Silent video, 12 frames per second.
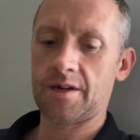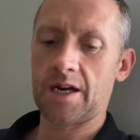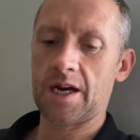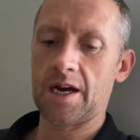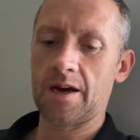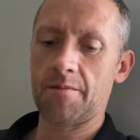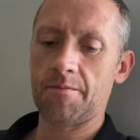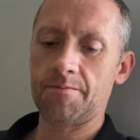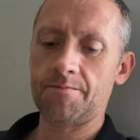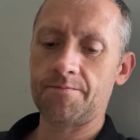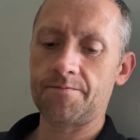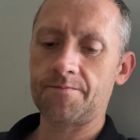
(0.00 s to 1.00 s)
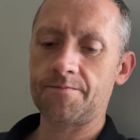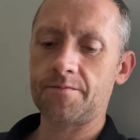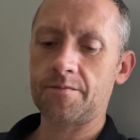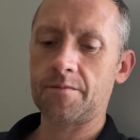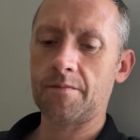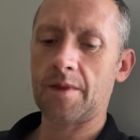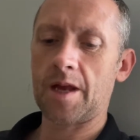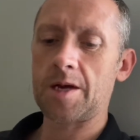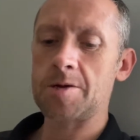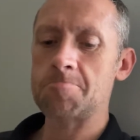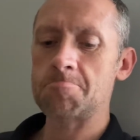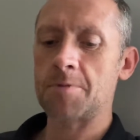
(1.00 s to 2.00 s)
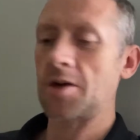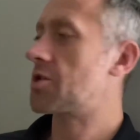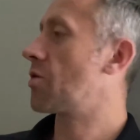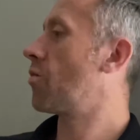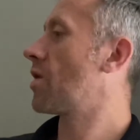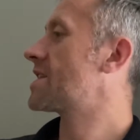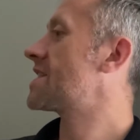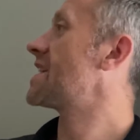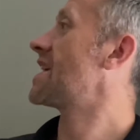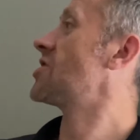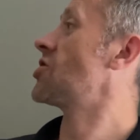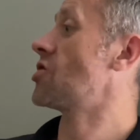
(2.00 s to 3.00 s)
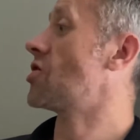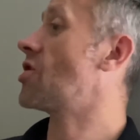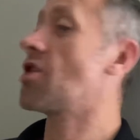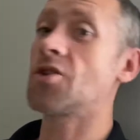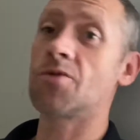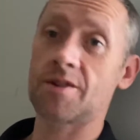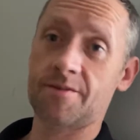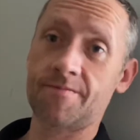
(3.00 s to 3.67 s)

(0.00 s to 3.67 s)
Um, so what stage are you on, Owen?